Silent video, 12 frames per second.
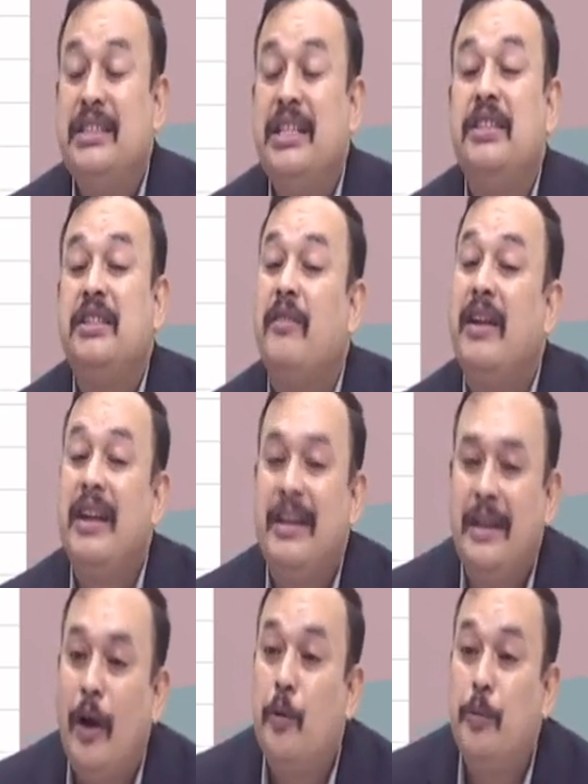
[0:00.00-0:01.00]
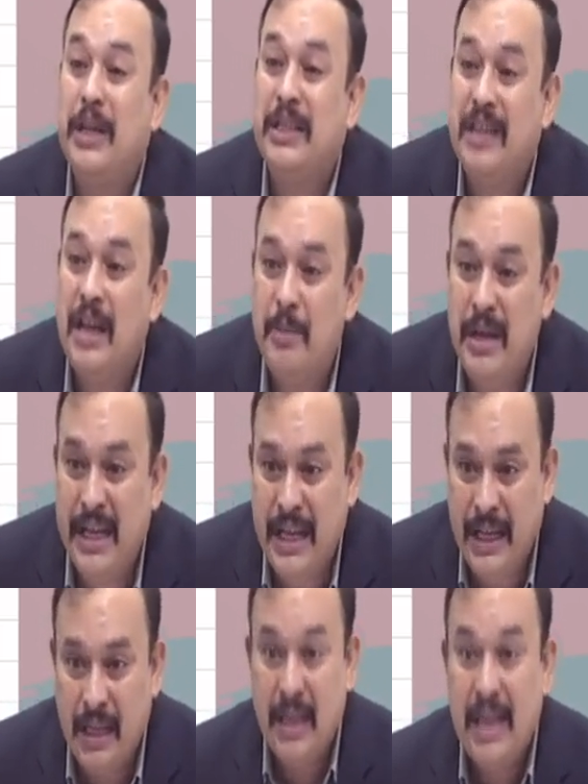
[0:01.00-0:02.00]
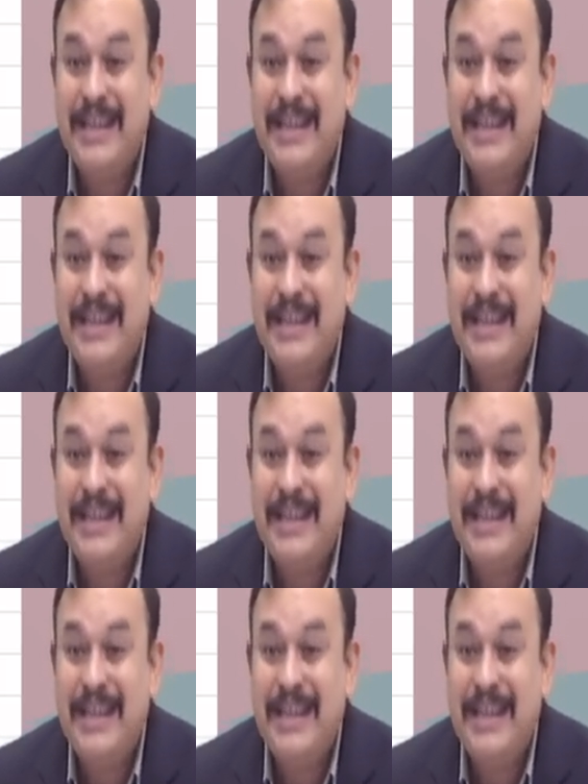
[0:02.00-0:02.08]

GST 1 return, output as liability,